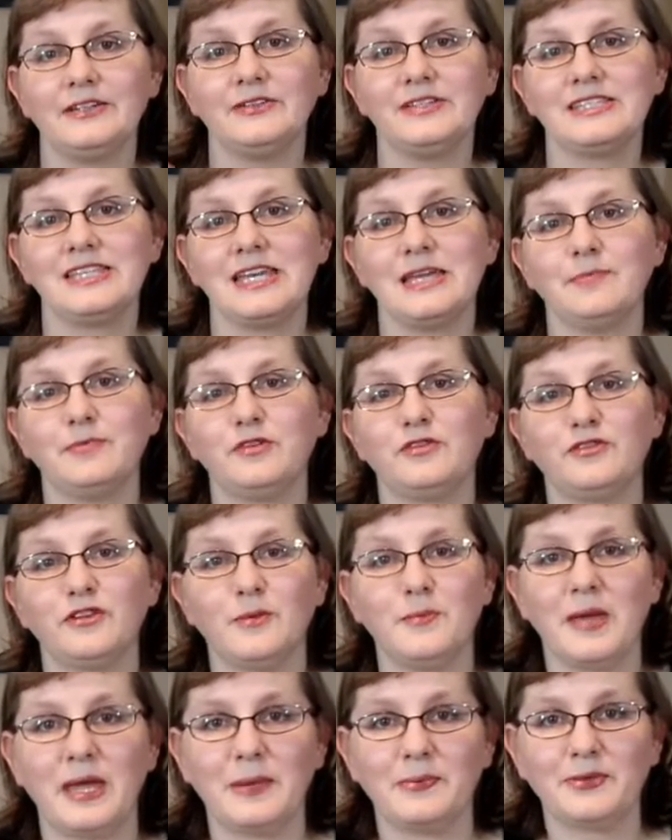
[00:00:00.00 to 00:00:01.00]
it's April
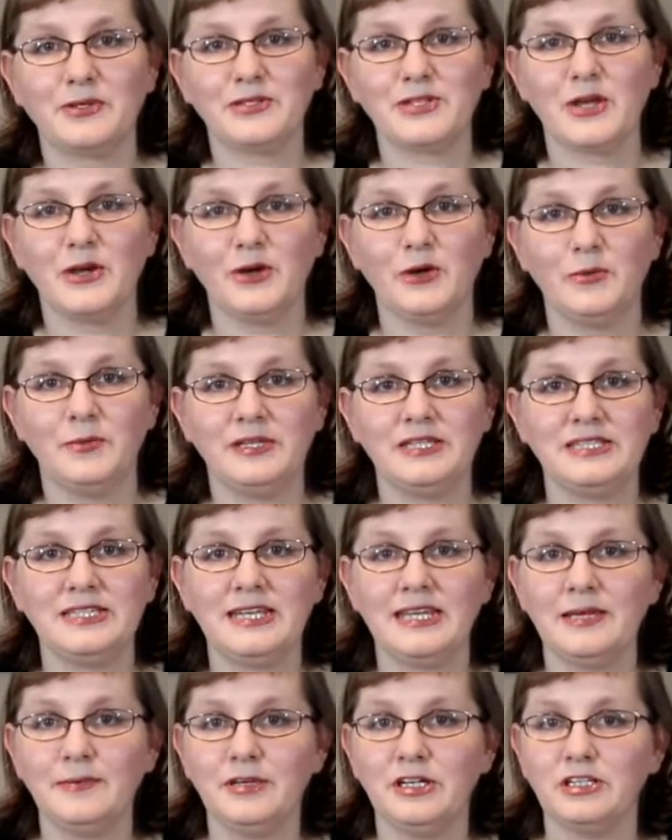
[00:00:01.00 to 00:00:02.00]
from April's Home, and
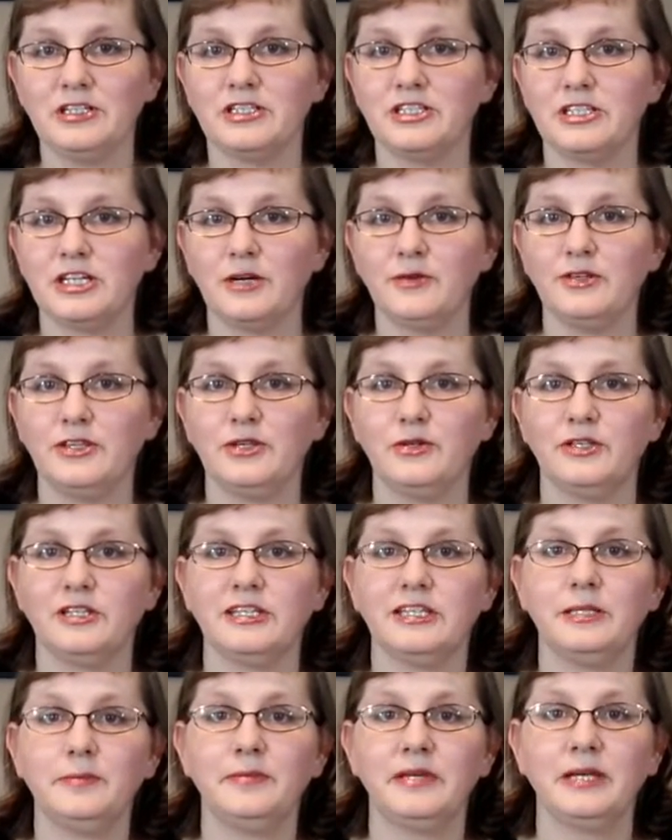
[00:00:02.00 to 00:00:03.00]
today I'm here to share with you a
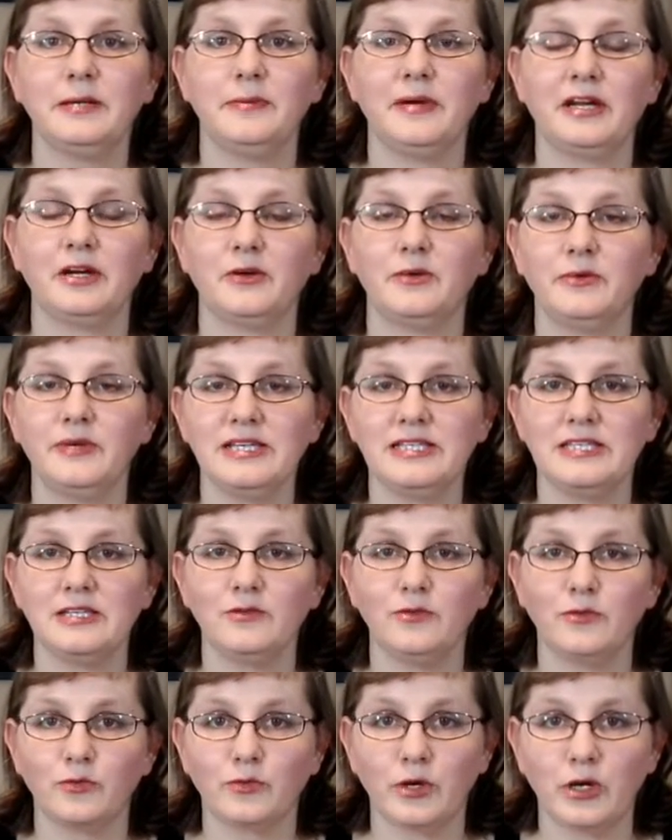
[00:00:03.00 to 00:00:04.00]
little bit about a
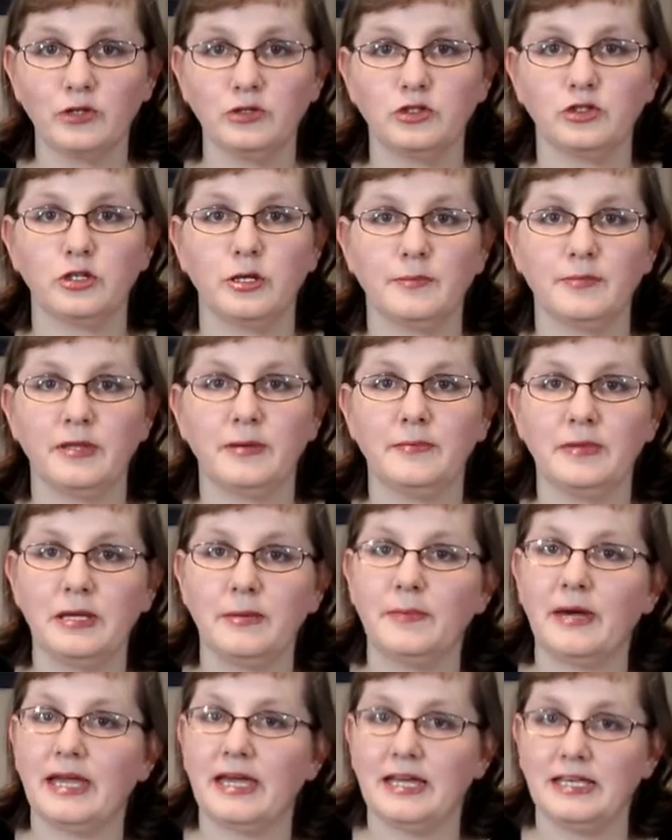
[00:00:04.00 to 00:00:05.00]
recent road trip that me
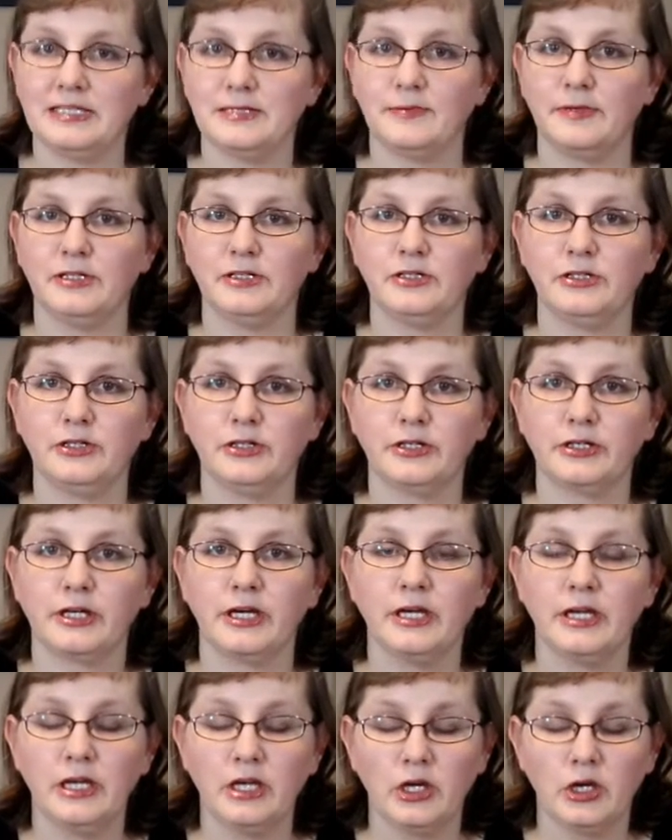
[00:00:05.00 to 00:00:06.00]
and my husband took.
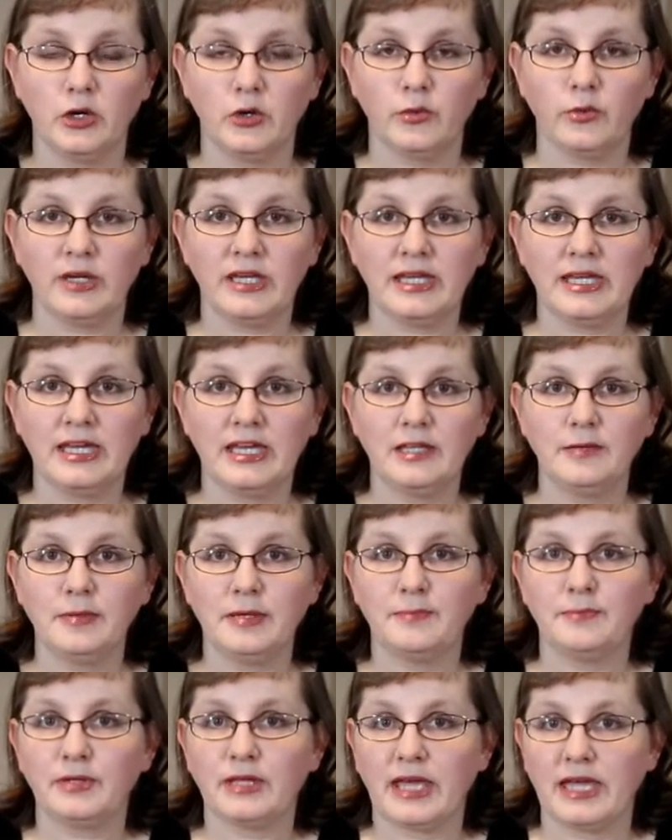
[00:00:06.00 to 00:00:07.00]
We had
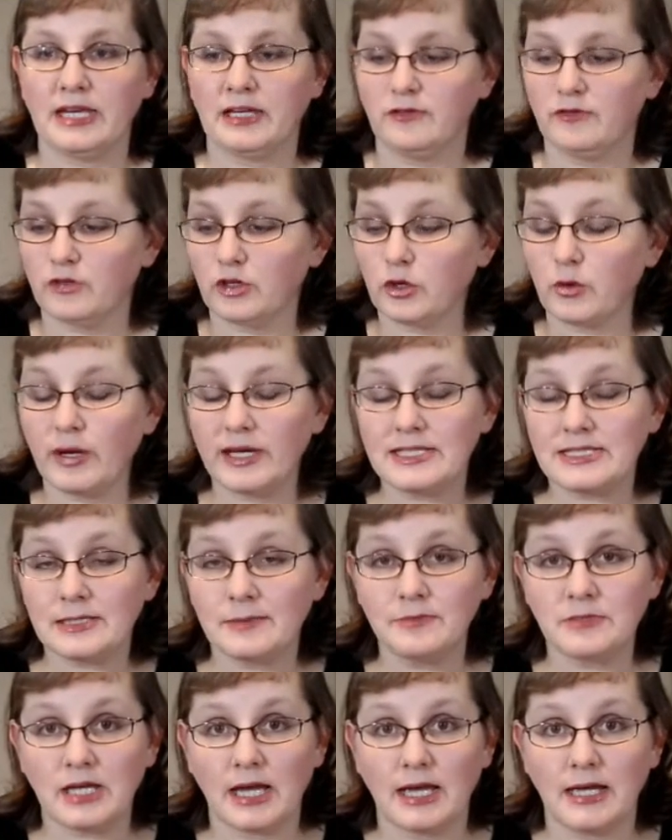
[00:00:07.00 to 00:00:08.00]
been planning for quite
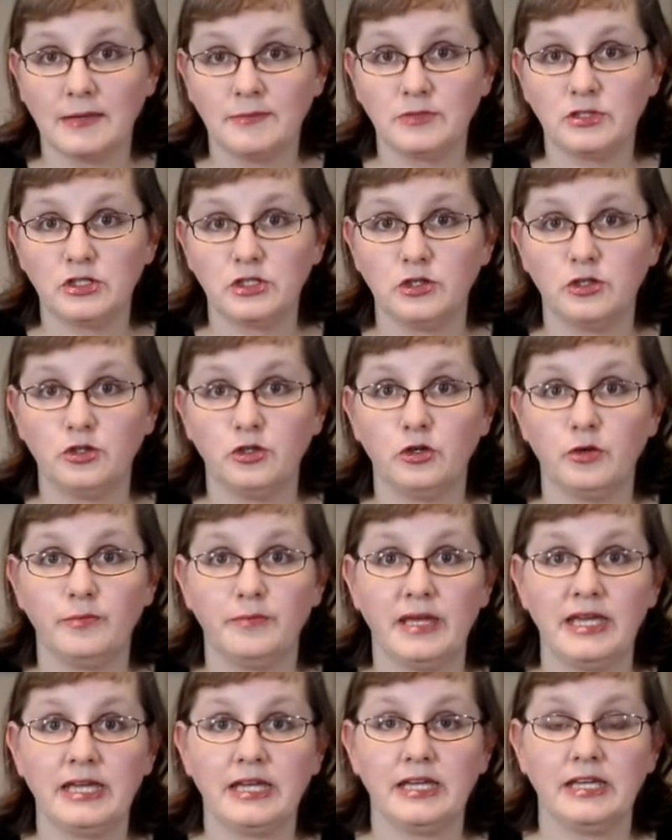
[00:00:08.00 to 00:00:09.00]
some time to
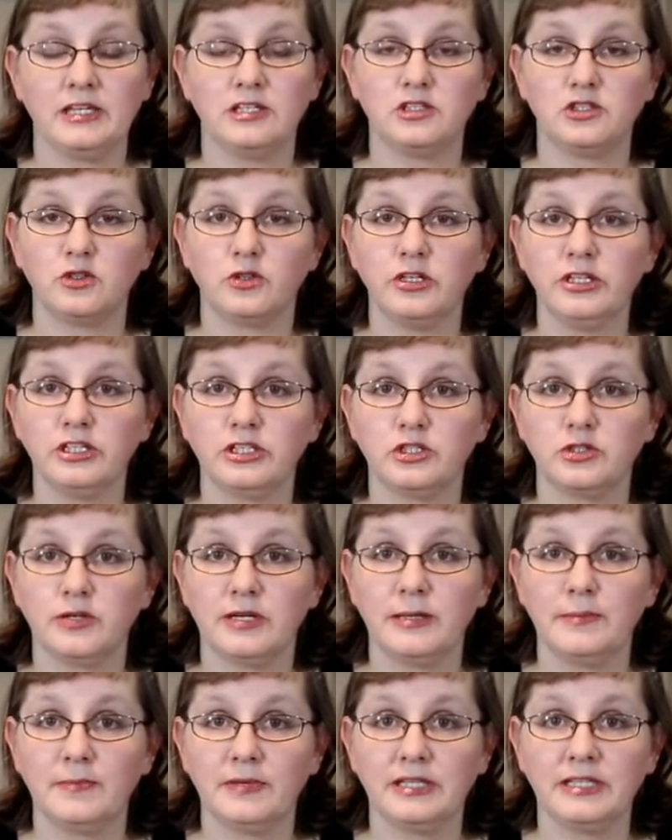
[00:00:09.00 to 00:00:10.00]
make a short
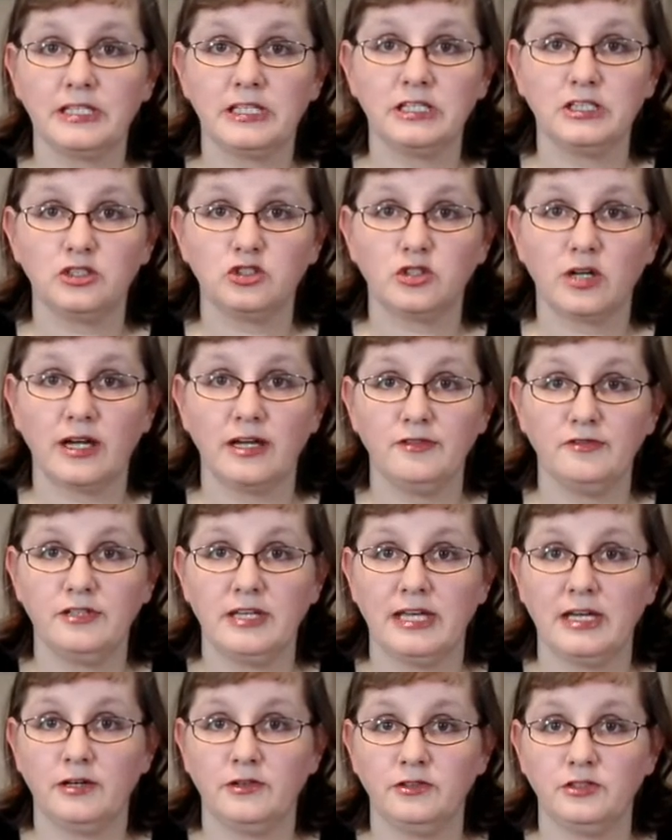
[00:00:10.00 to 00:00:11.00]
trip, a little drive
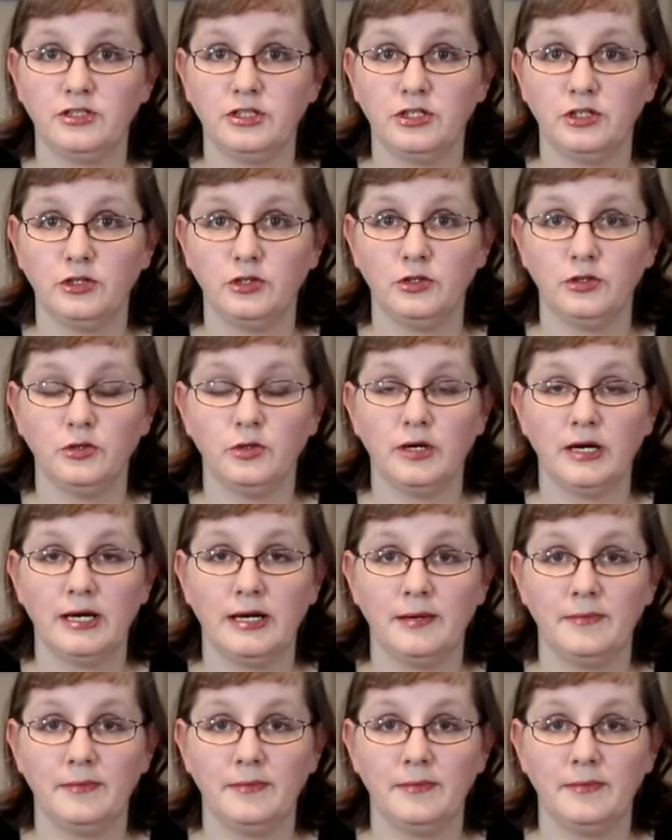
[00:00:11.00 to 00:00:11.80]
down to